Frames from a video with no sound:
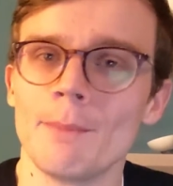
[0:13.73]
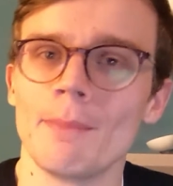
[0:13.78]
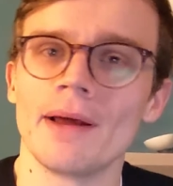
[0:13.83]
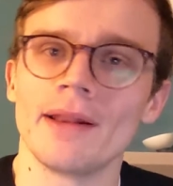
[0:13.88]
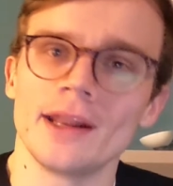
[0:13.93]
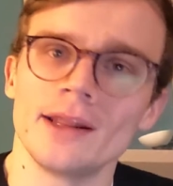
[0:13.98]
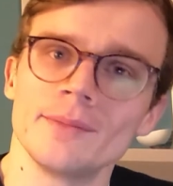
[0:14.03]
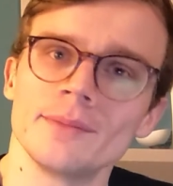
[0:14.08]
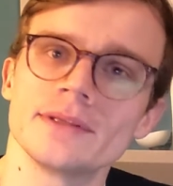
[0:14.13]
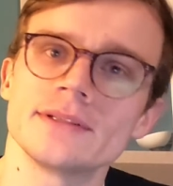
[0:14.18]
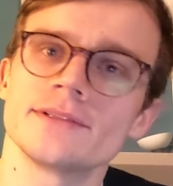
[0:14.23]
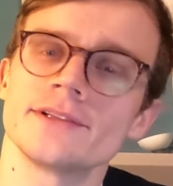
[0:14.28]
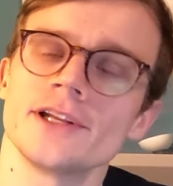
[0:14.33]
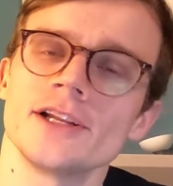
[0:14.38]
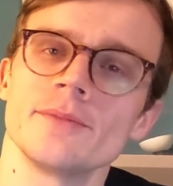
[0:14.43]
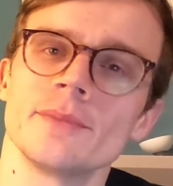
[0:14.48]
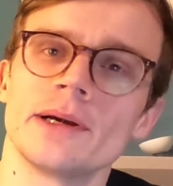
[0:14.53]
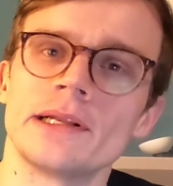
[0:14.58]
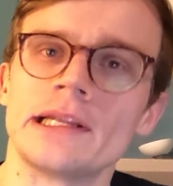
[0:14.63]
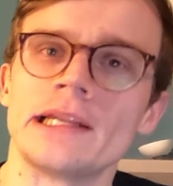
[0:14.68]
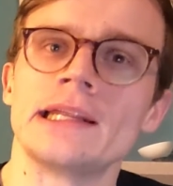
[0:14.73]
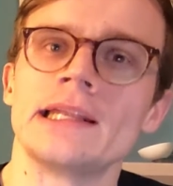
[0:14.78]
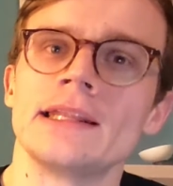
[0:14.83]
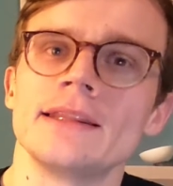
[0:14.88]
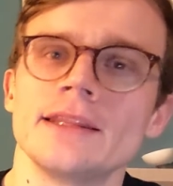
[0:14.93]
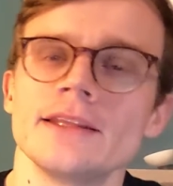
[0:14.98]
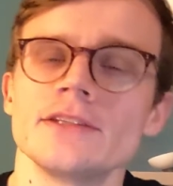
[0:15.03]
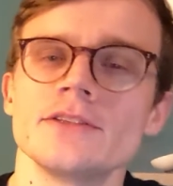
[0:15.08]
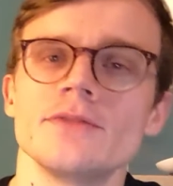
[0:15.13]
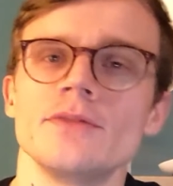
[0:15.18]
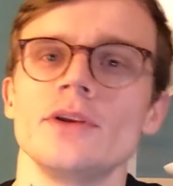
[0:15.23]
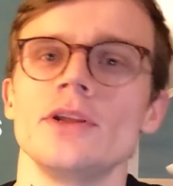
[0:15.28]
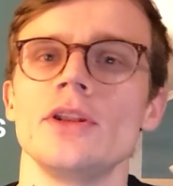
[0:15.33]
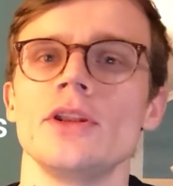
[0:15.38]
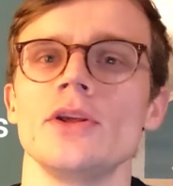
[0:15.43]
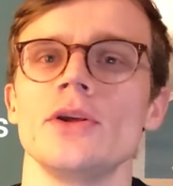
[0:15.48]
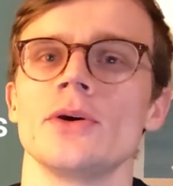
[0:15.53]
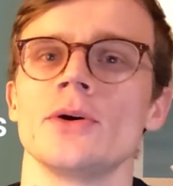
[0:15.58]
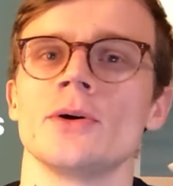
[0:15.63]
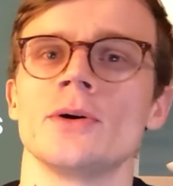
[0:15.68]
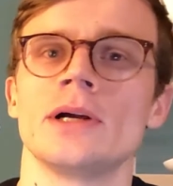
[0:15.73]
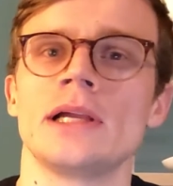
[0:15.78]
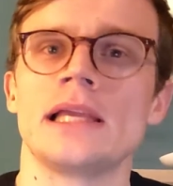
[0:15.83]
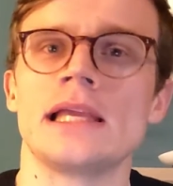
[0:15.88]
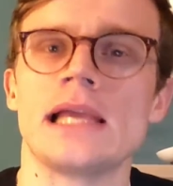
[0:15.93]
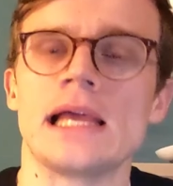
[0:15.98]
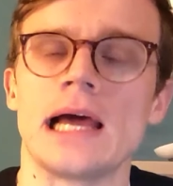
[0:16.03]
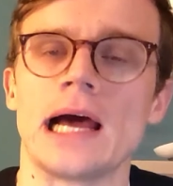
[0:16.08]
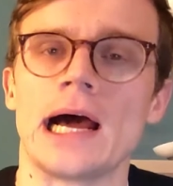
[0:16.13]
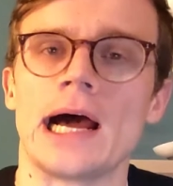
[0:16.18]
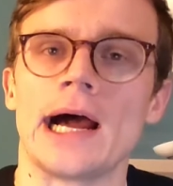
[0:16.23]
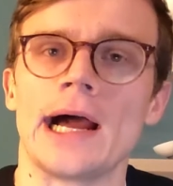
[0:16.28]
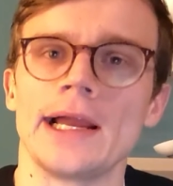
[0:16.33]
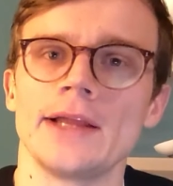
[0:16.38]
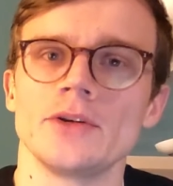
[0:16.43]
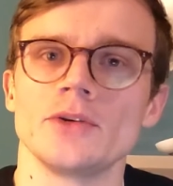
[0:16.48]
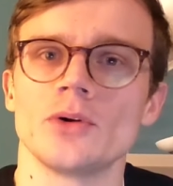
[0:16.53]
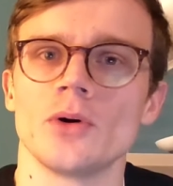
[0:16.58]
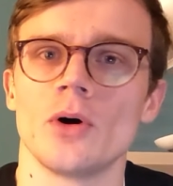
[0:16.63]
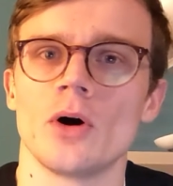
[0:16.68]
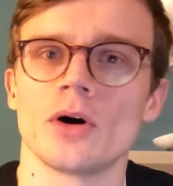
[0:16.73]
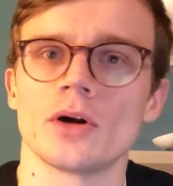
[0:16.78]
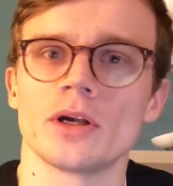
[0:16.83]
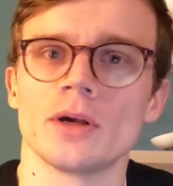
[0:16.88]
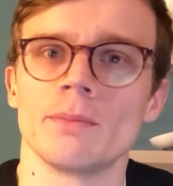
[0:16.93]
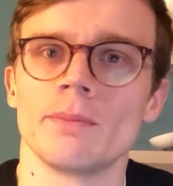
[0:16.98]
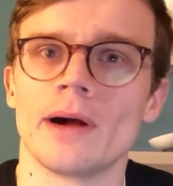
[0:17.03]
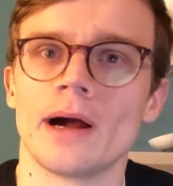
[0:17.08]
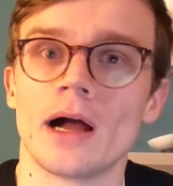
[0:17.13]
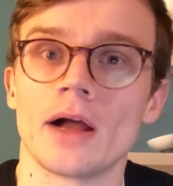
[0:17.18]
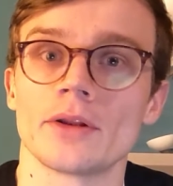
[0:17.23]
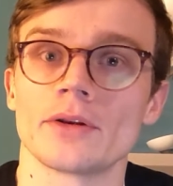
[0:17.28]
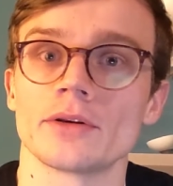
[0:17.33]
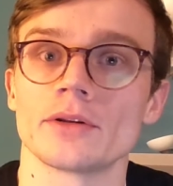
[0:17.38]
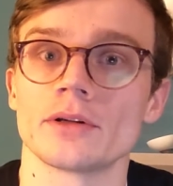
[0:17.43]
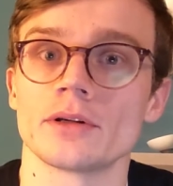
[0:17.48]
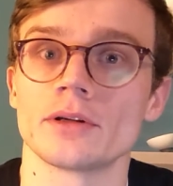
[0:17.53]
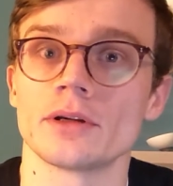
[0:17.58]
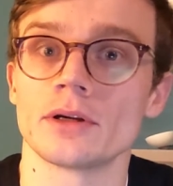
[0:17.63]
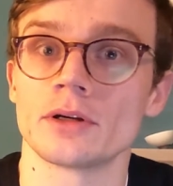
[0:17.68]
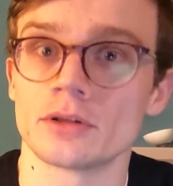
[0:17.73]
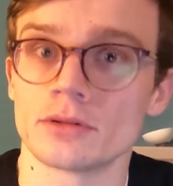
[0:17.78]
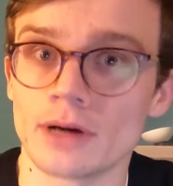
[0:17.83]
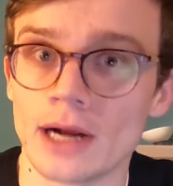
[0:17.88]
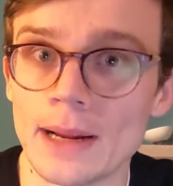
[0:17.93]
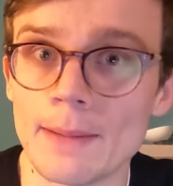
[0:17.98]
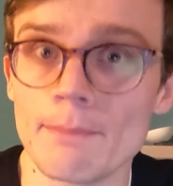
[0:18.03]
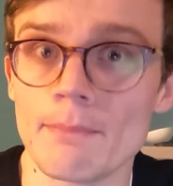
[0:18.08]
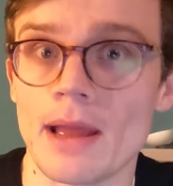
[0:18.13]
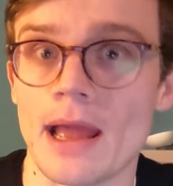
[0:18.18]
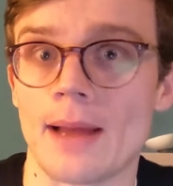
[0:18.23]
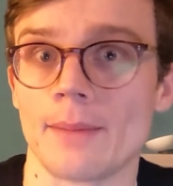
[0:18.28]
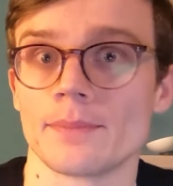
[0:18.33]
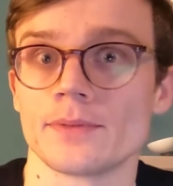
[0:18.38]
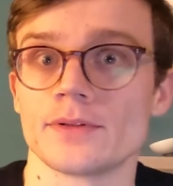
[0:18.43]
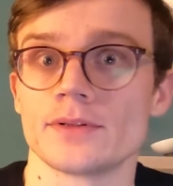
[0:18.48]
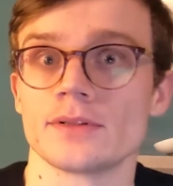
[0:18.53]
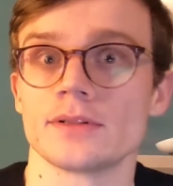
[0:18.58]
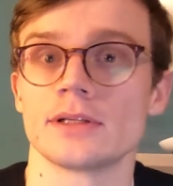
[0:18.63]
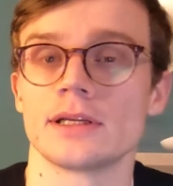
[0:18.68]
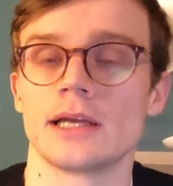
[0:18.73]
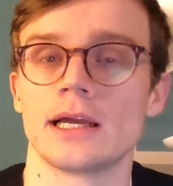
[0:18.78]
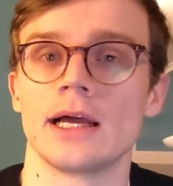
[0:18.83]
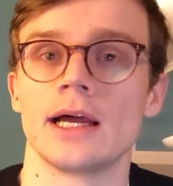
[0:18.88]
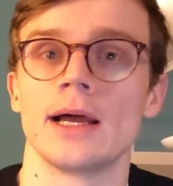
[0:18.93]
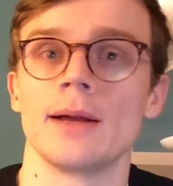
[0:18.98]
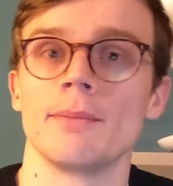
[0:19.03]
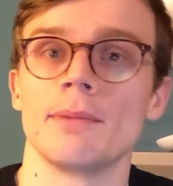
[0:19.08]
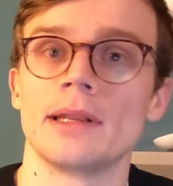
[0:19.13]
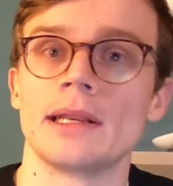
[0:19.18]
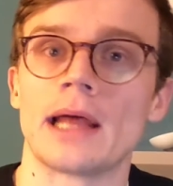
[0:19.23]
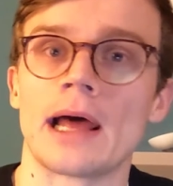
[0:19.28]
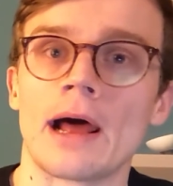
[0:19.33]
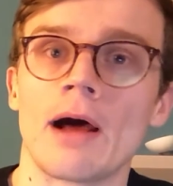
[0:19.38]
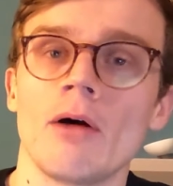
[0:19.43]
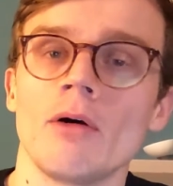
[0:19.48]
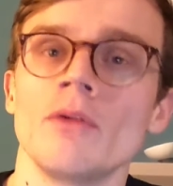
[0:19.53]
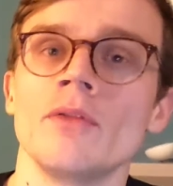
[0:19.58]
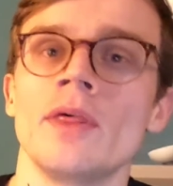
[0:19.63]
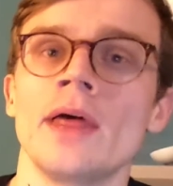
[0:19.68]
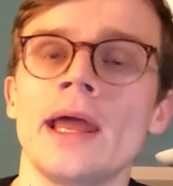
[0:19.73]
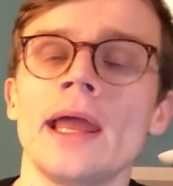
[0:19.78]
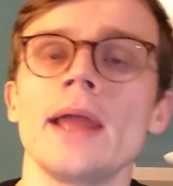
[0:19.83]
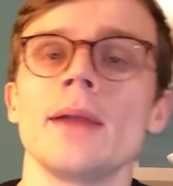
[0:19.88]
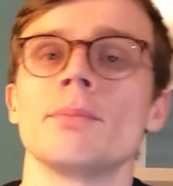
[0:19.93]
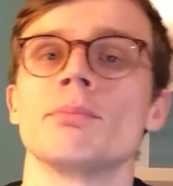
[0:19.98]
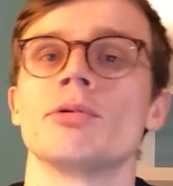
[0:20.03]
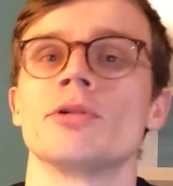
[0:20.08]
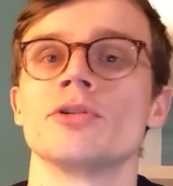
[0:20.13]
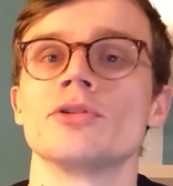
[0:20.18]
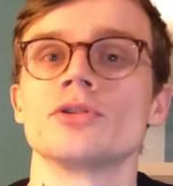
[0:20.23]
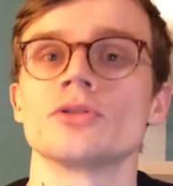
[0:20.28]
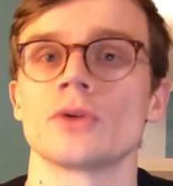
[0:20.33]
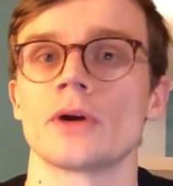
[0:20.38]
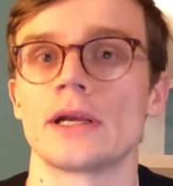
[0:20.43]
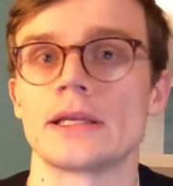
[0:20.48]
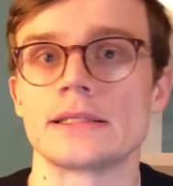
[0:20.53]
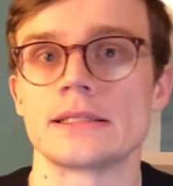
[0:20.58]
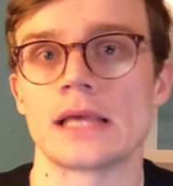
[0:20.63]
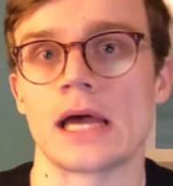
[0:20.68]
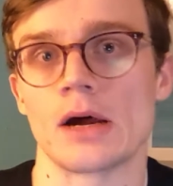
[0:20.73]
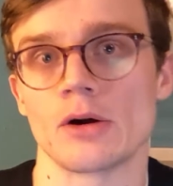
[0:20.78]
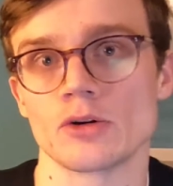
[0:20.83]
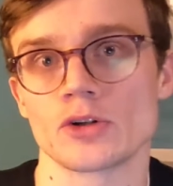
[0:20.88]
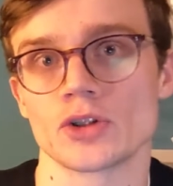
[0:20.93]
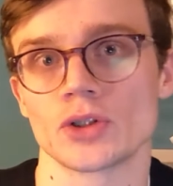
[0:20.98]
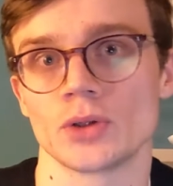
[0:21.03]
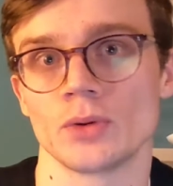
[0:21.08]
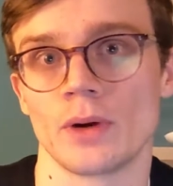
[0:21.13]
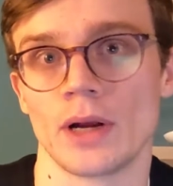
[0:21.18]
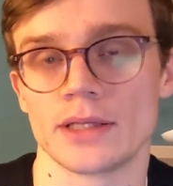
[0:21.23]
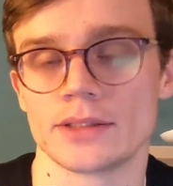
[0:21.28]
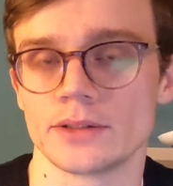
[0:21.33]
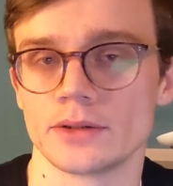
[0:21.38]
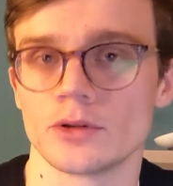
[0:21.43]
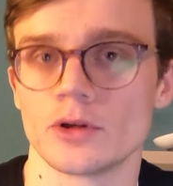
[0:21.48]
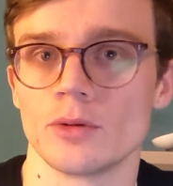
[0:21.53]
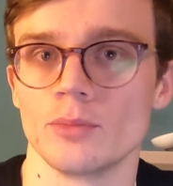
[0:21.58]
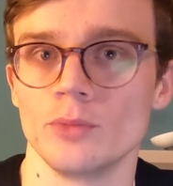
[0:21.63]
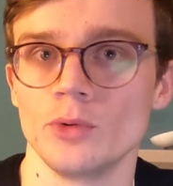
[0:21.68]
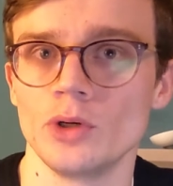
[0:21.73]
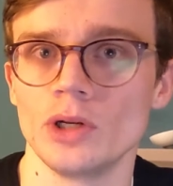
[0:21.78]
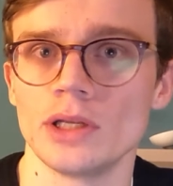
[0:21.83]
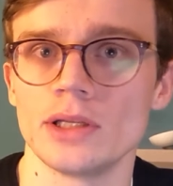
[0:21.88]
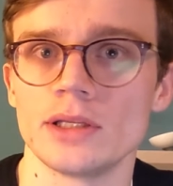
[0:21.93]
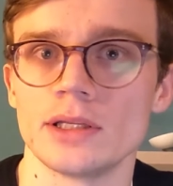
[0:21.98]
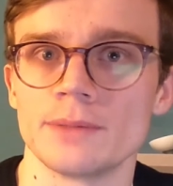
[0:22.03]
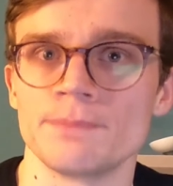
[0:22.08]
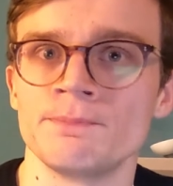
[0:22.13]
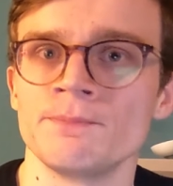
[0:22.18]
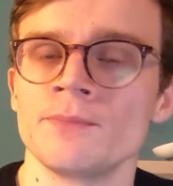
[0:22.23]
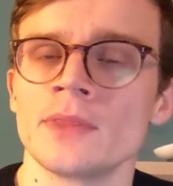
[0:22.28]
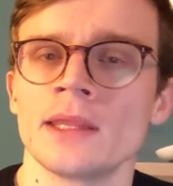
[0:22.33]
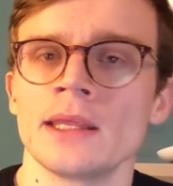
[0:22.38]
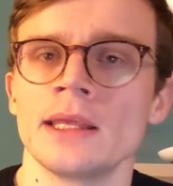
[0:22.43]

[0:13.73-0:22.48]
My name is Tilman, and in this video I talk about crime maps and how they portray South Shore as a community.